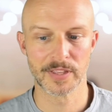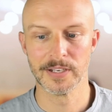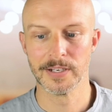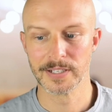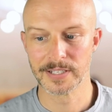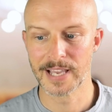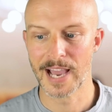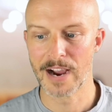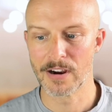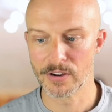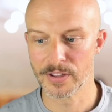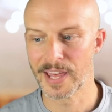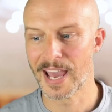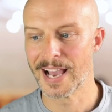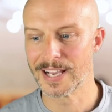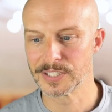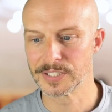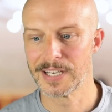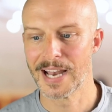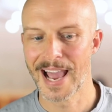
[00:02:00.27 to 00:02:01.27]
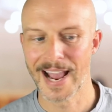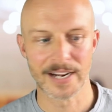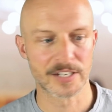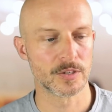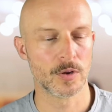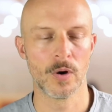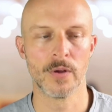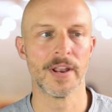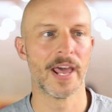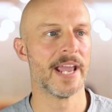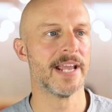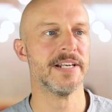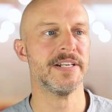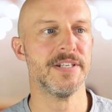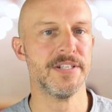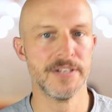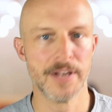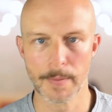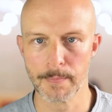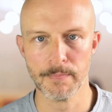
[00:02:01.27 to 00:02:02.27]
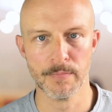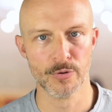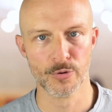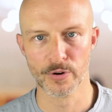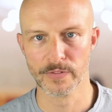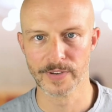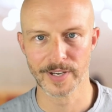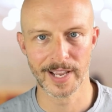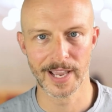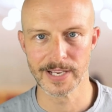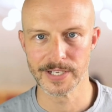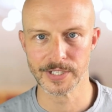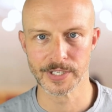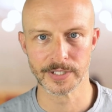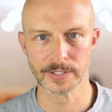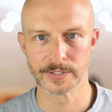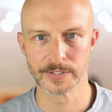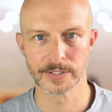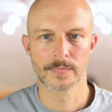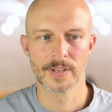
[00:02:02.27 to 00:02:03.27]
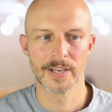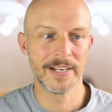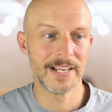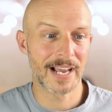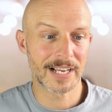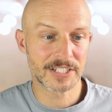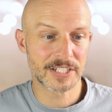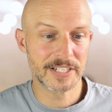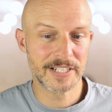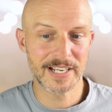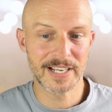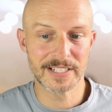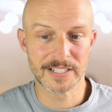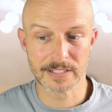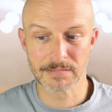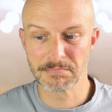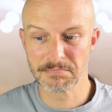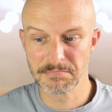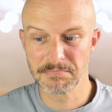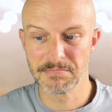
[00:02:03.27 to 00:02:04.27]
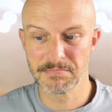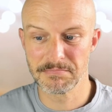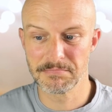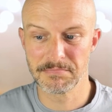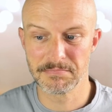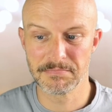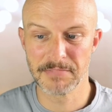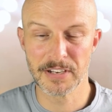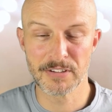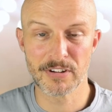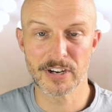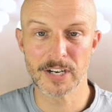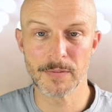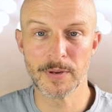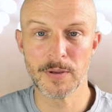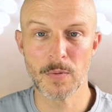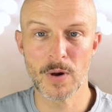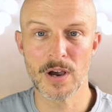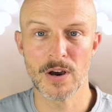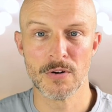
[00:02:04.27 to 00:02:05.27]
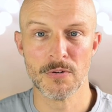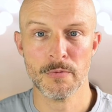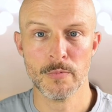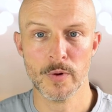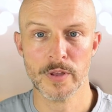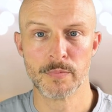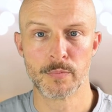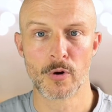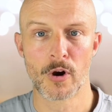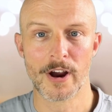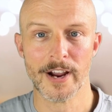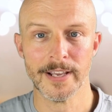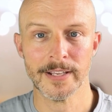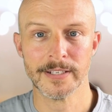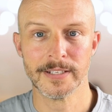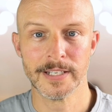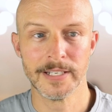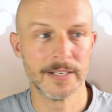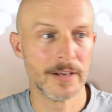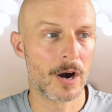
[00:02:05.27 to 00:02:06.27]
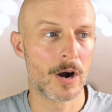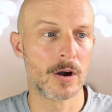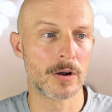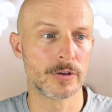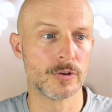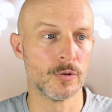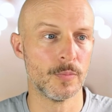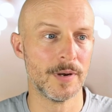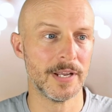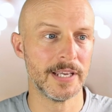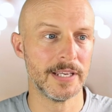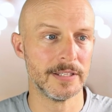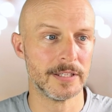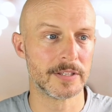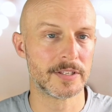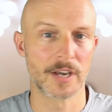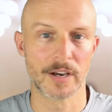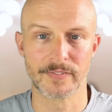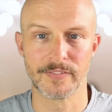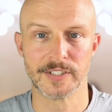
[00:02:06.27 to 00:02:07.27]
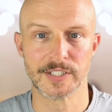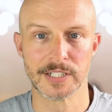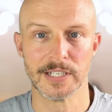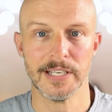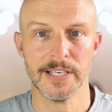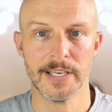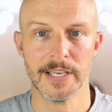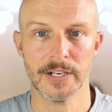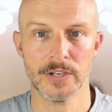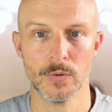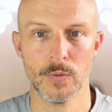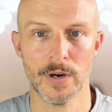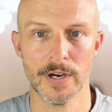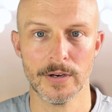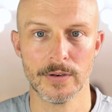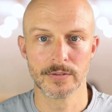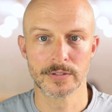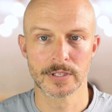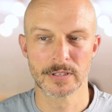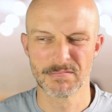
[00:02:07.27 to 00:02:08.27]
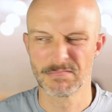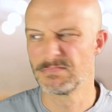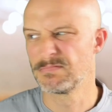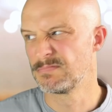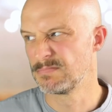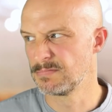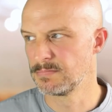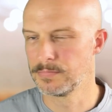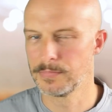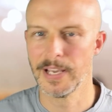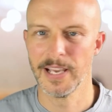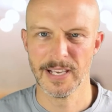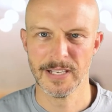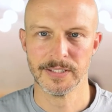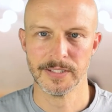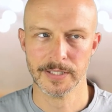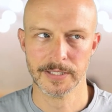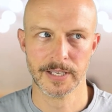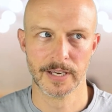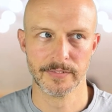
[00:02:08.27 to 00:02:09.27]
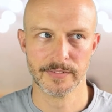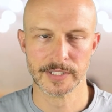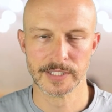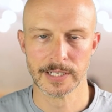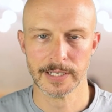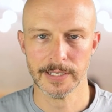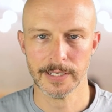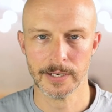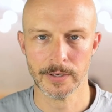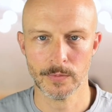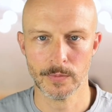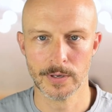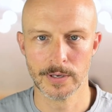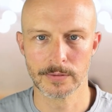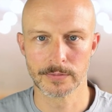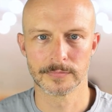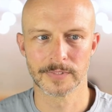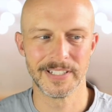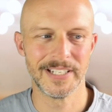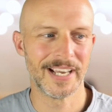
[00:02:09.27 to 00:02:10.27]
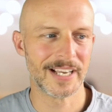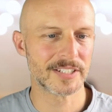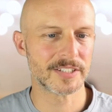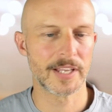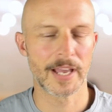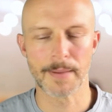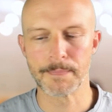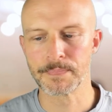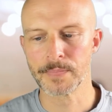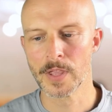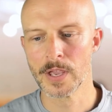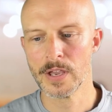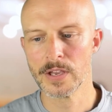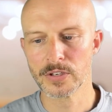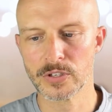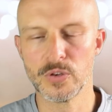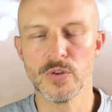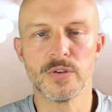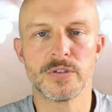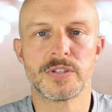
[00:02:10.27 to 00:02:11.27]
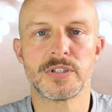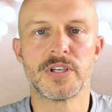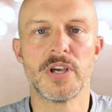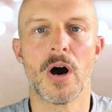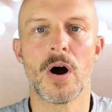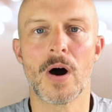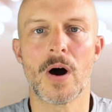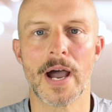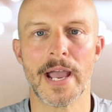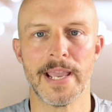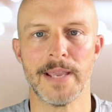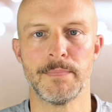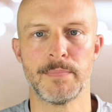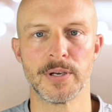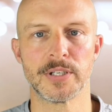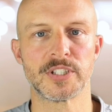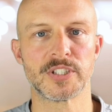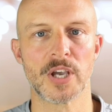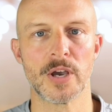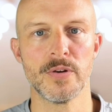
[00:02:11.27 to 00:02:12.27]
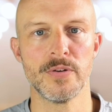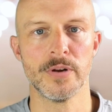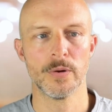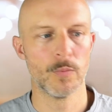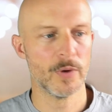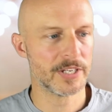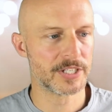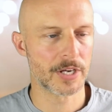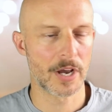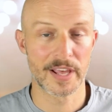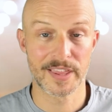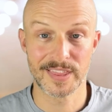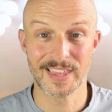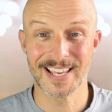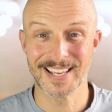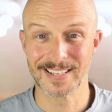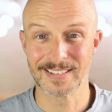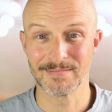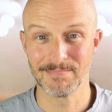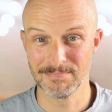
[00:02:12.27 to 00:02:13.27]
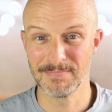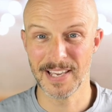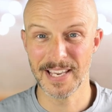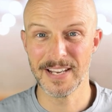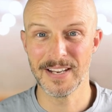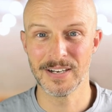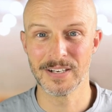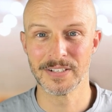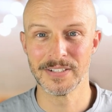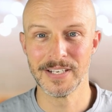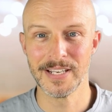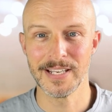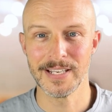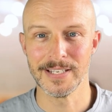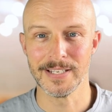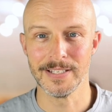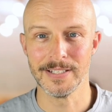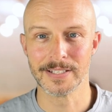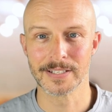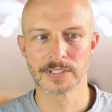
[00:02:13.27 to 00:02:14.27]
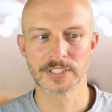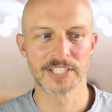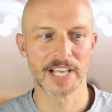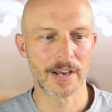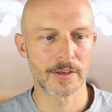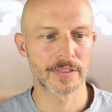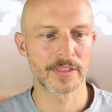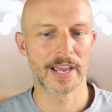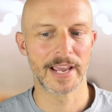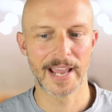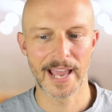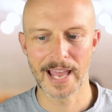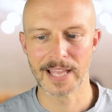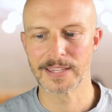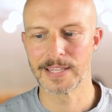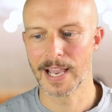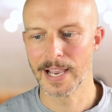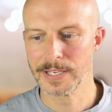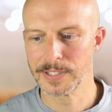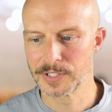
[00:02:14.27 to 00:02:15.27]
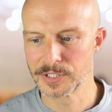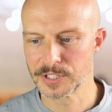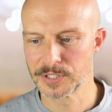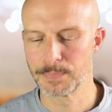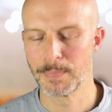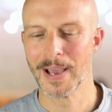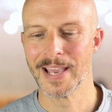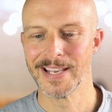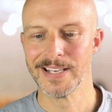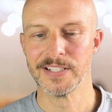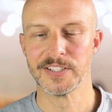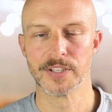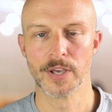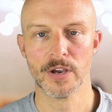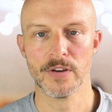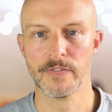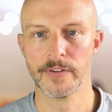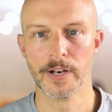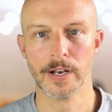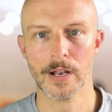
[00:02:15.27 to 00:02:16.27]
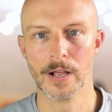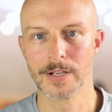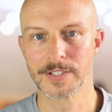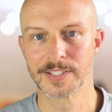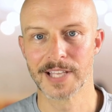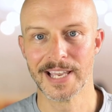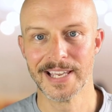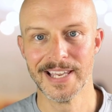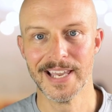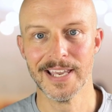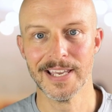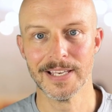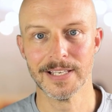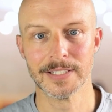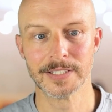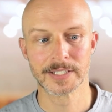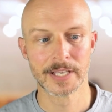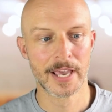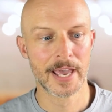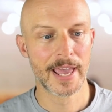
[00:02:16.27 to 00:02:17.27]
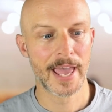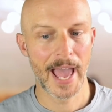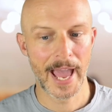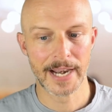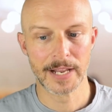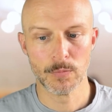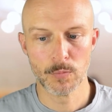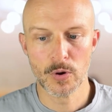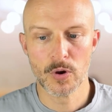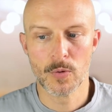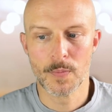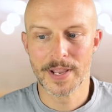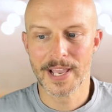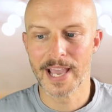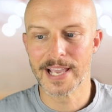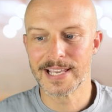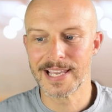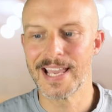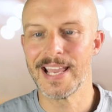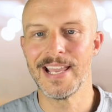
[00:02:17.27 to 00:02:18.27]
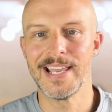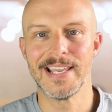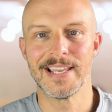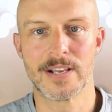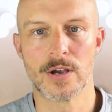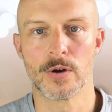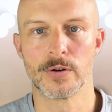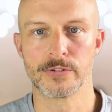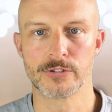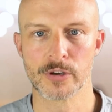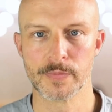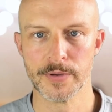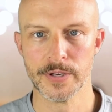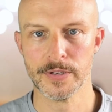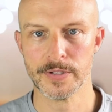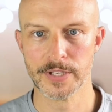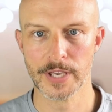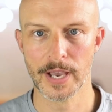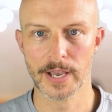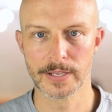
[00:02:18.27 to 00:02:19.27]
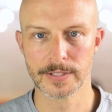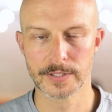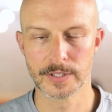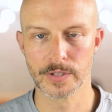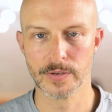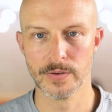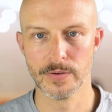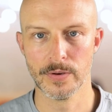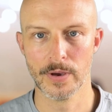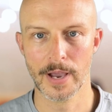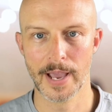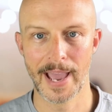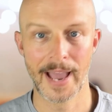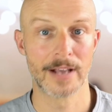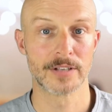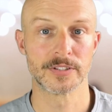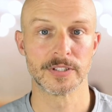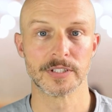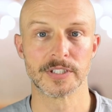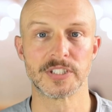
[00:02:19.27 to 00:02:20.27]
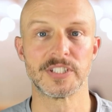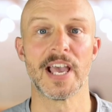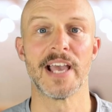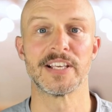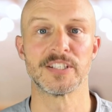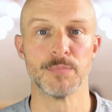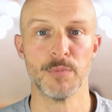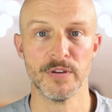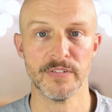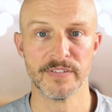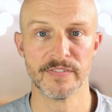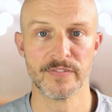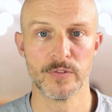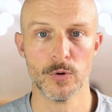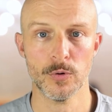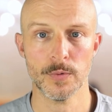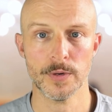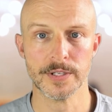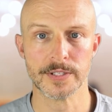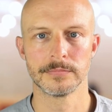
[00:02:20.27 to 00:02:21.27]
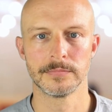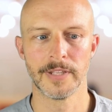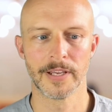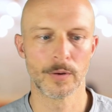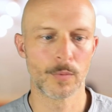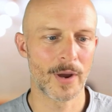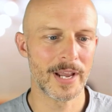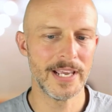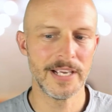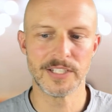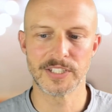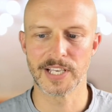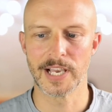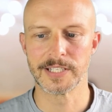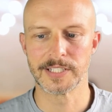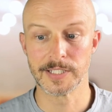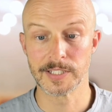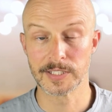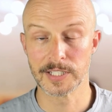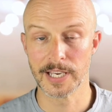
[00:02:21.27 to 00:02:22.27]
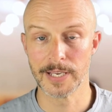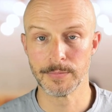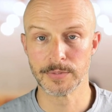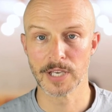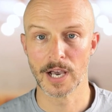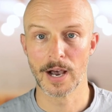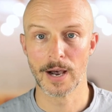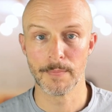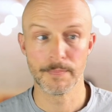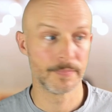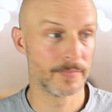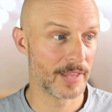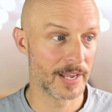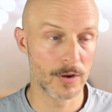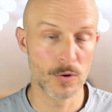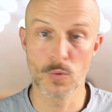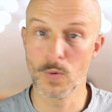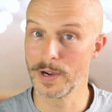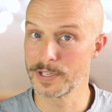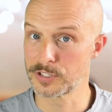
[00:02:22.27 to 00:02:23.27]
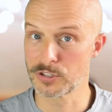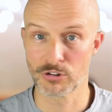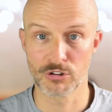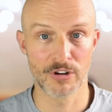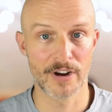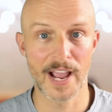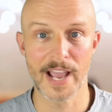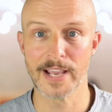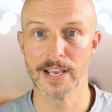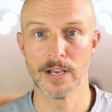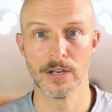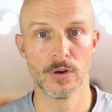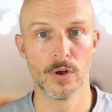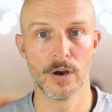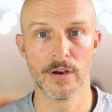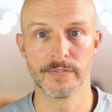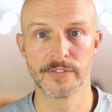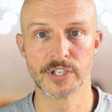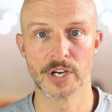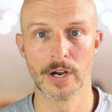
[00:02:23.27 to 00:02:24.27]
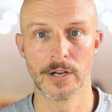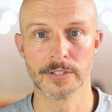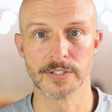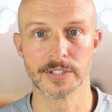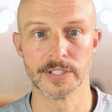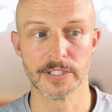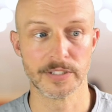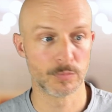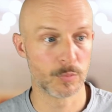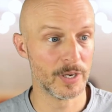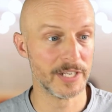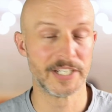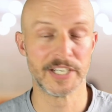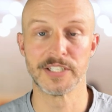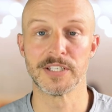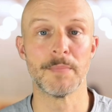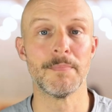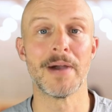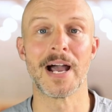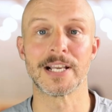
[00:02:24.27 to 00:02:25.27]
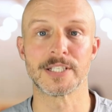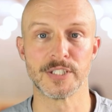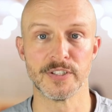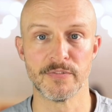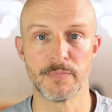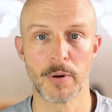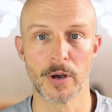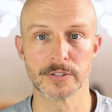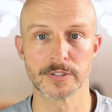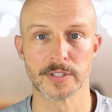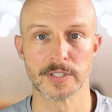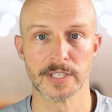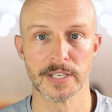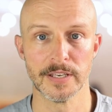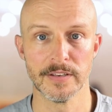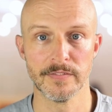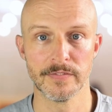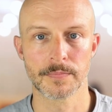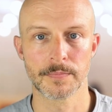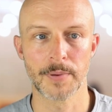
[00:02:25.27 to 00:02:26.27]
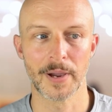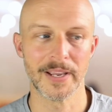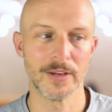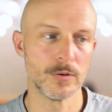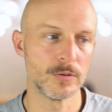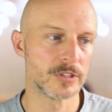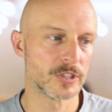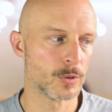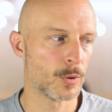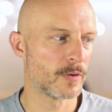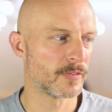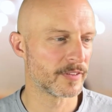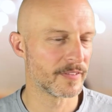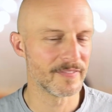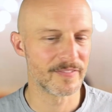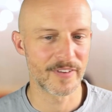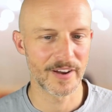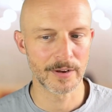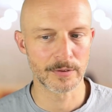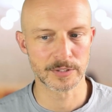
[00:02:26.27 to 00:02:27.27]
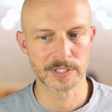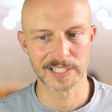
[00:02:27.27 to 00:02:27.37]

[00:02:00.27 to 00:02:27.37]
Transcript: that Gareth has lacked on a number of occasions. And he actually did incredibly well with Brighton in arguably the toughest league in the world. It is the toughest league in the world. And he has that good guy persona, which I think England need. Southgate had that in spades over the last 8 years, and it will be a key contributor to our success moving forward. Now, the way he sets his teams up, they always create a lot of chances, which is a massive positive, but he also often fails to